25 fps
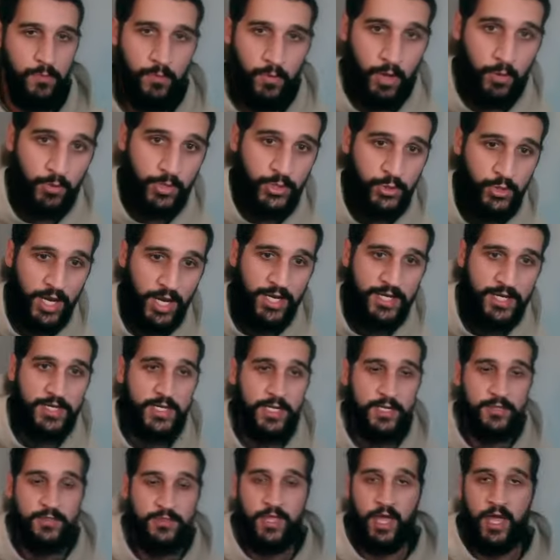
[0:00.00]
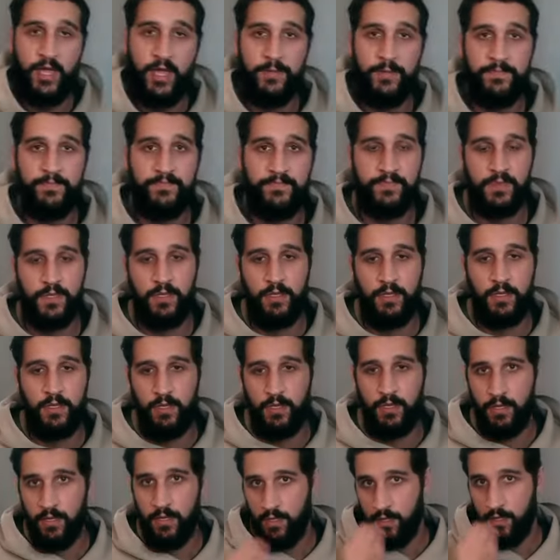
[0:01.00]
while we try to get that.
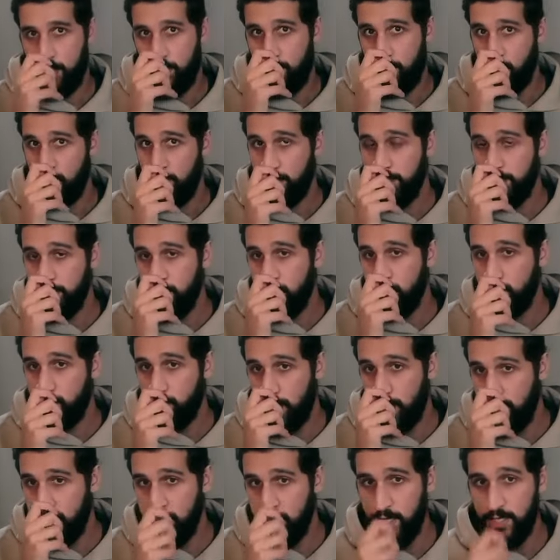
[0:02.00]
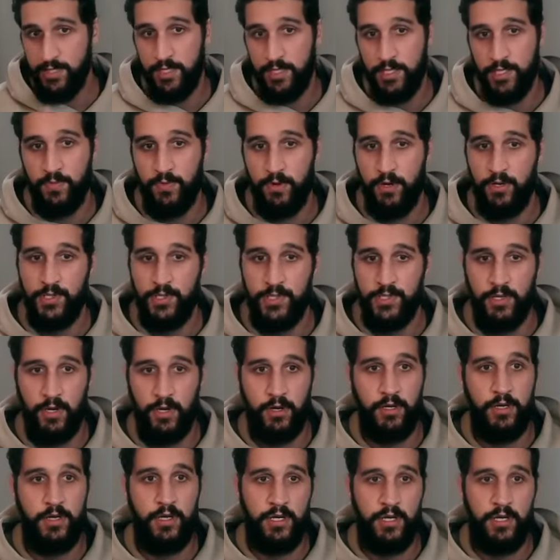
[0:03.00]
Really do try to get this part started.